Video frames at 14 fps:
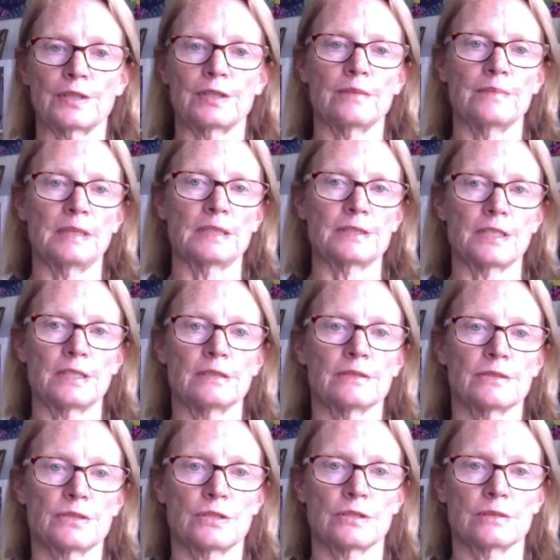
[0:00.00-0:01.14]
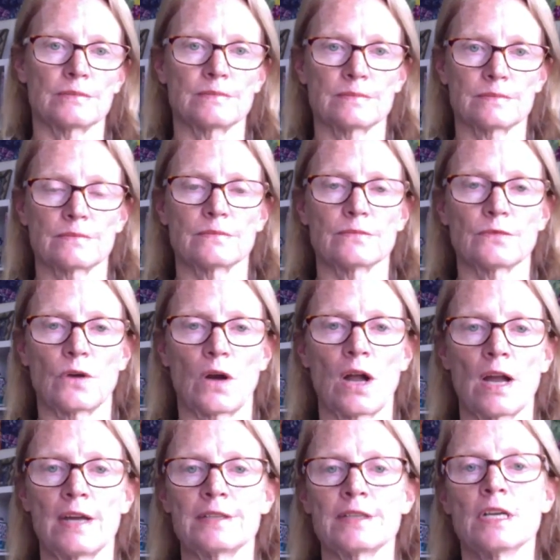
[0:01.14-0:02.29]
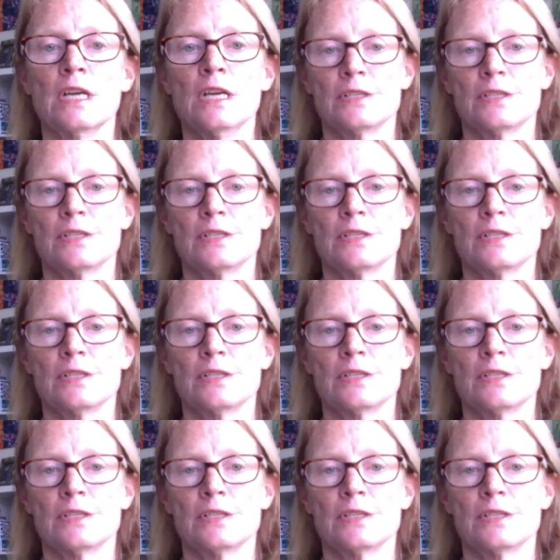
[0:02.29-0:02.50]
ability to ride.